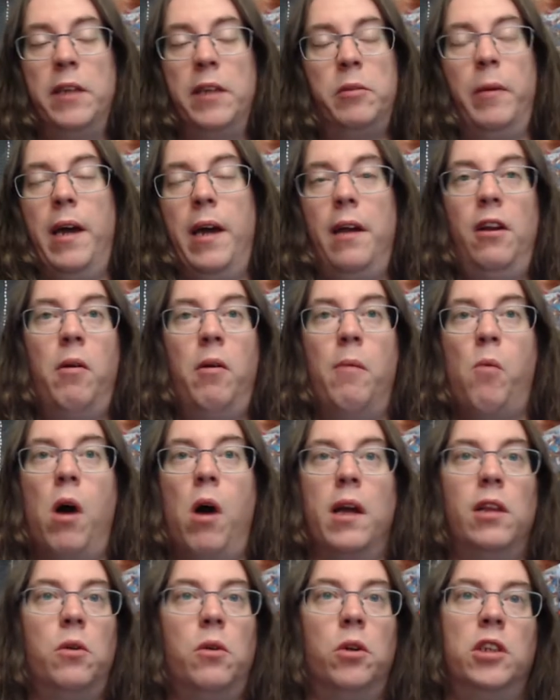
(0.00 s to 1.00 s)
That's what we got to do. I'm
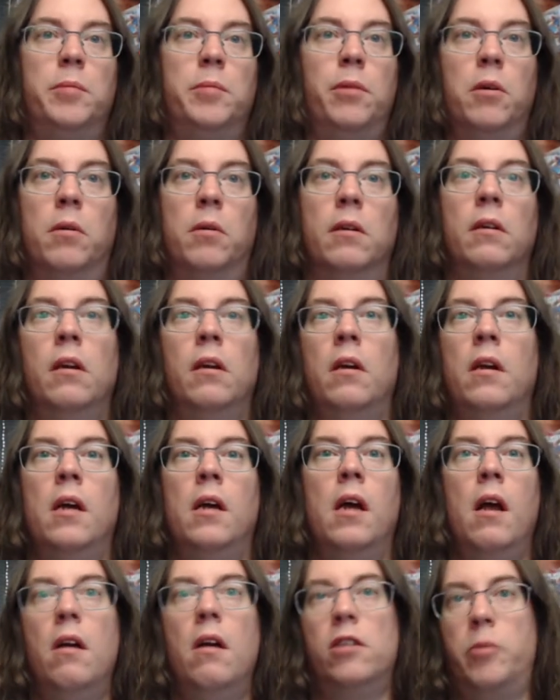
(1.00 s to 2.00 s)
walking towards the blue one.
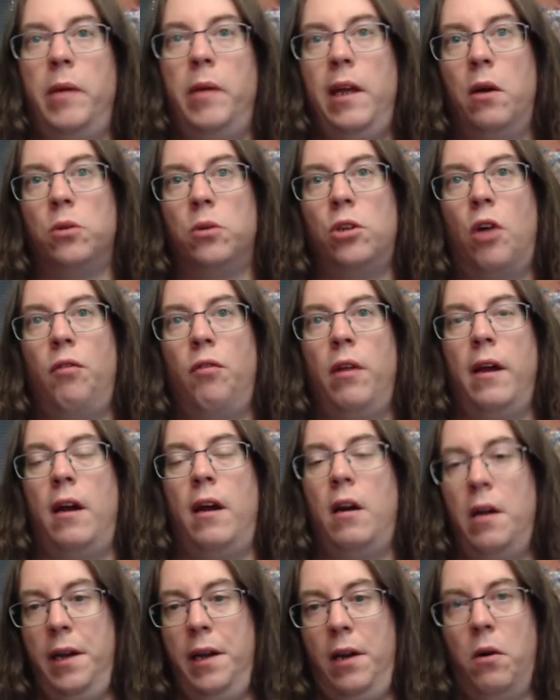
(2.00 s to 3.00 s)
So when he goes over
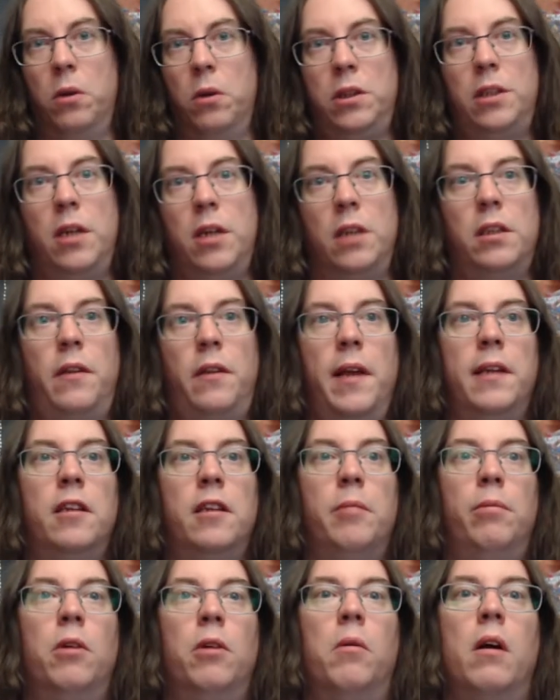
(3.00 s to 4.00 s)
there and he goes to touch the thing to
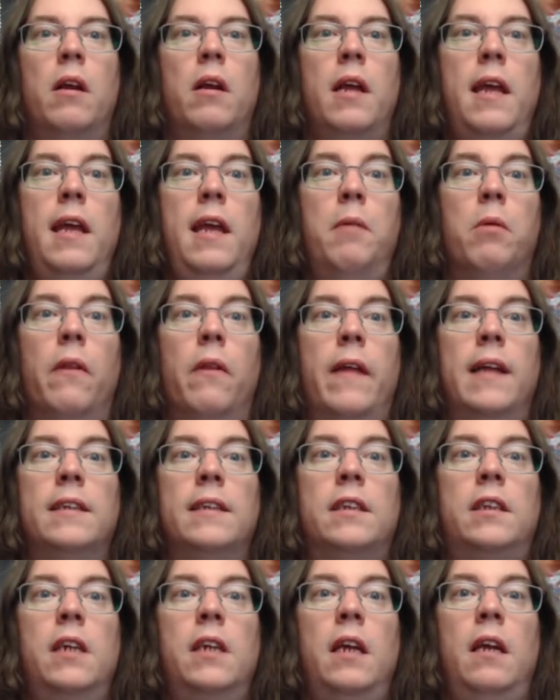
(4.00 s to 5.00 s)
the blue one, he will then
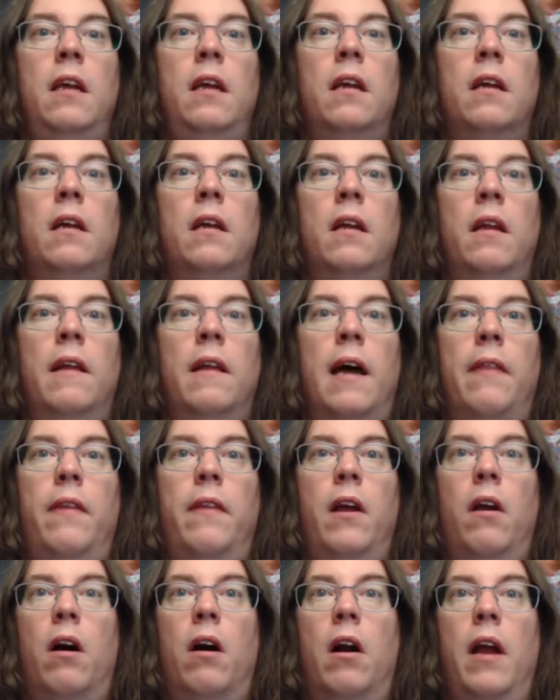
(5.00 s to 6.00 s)
see that
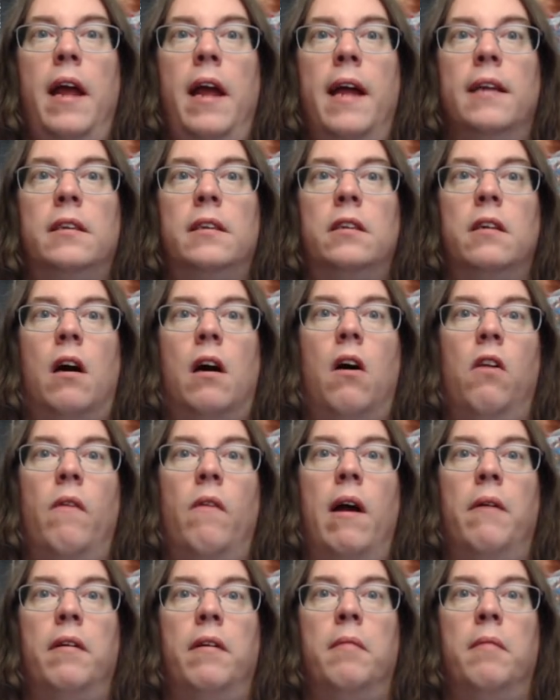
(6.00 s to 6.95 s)
there are ants all around him.